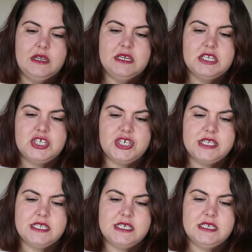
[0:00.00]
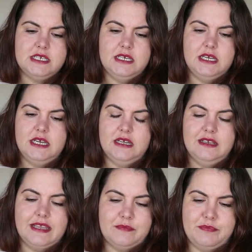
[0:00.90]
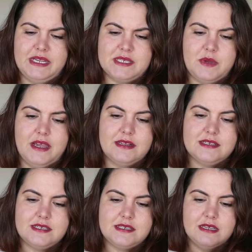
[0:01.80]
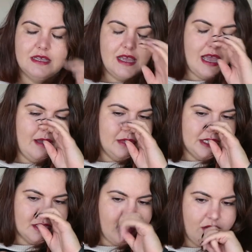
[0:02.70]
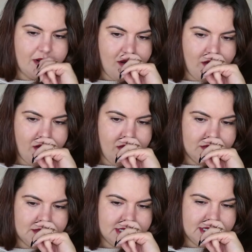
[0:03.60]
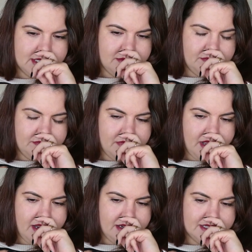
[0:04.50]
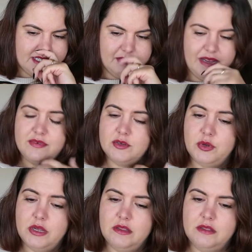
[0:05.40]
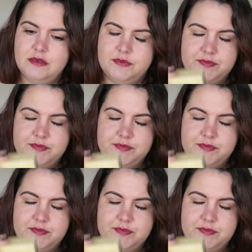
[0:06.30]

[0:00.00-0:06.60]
It's just like beeswax, almond and coconut oils, and some lavender oil